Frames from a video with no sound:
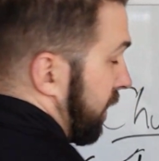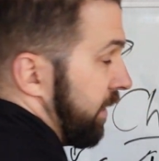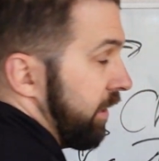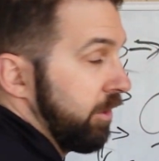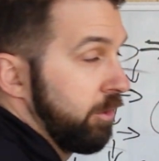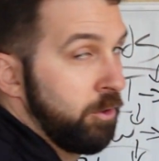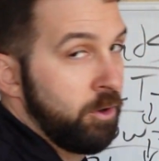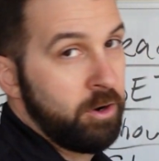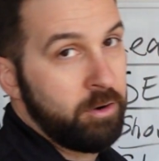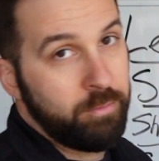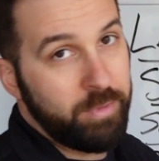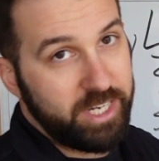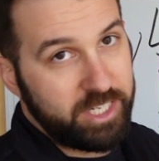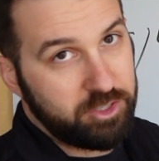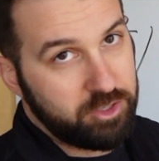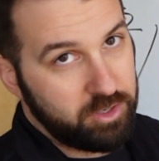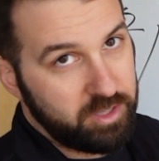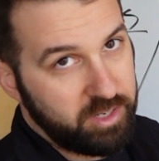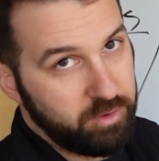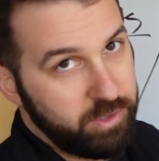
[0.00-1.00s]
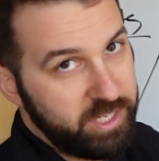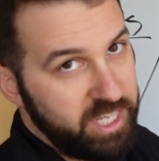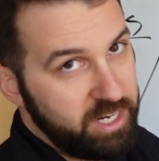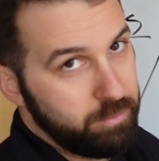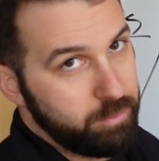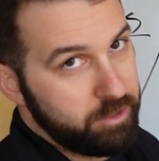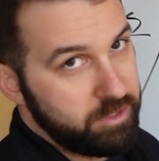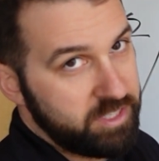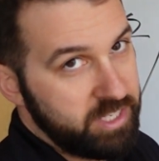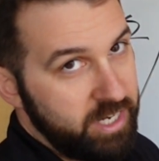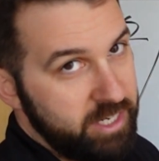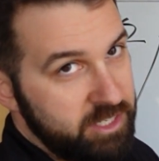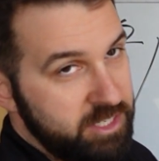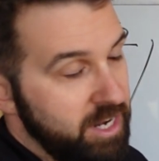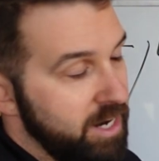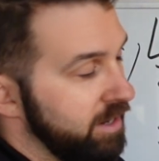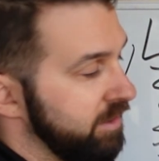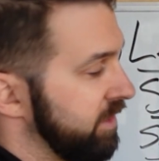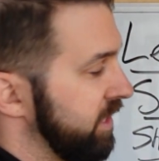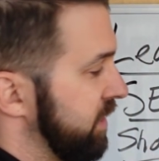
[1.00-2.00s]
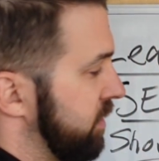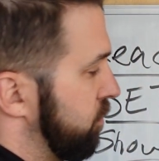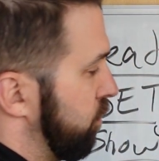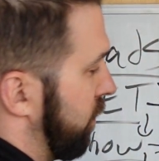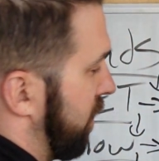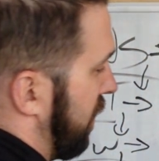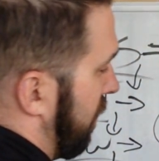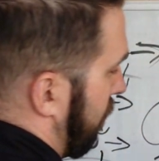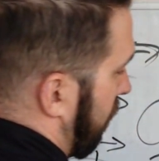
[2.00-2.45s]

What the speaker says: in order to make sure that we get a percentage out of this, we're going